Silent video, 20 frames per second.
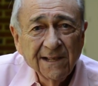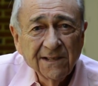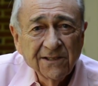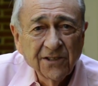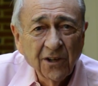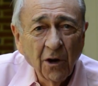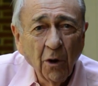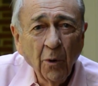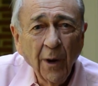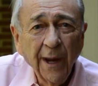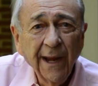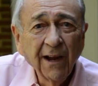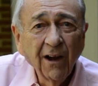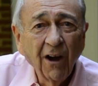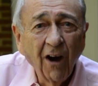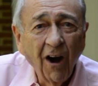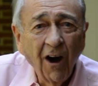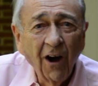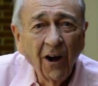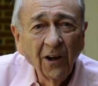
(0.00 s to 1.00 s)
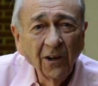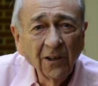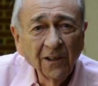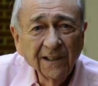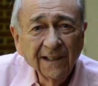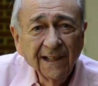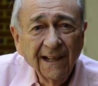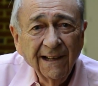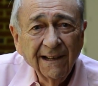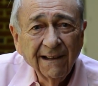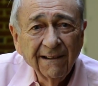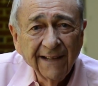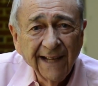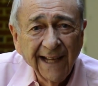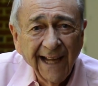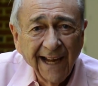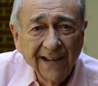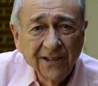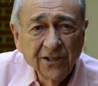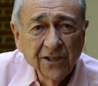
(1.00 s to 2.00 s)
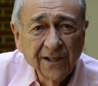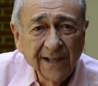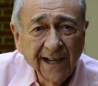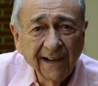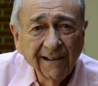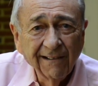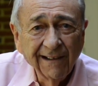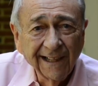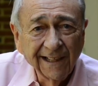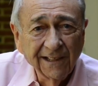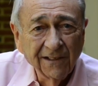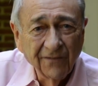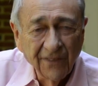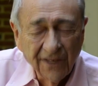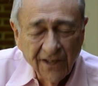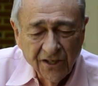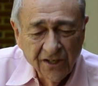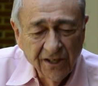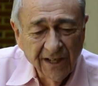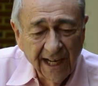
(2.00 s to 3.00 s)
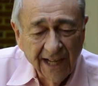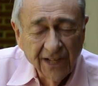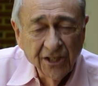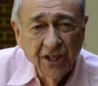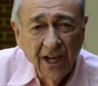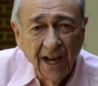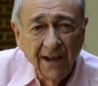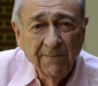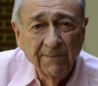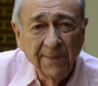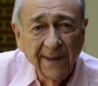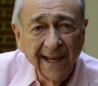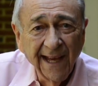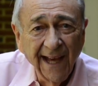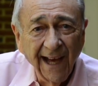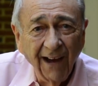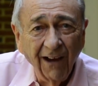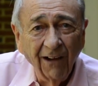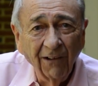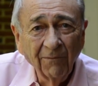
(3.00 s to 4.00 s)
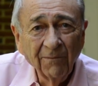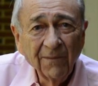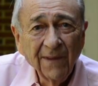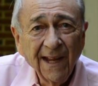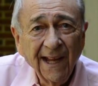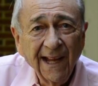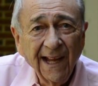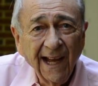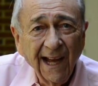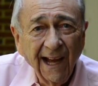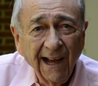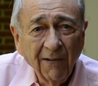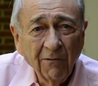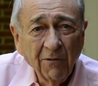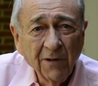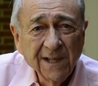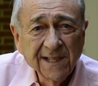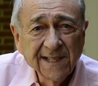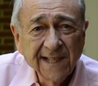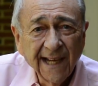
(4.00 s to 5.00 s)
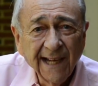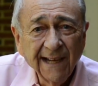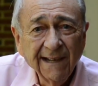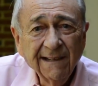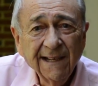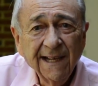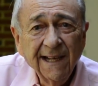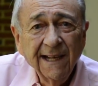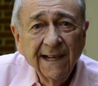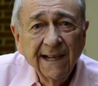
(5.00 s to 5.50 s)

So we called the engineering division at JPL and we said,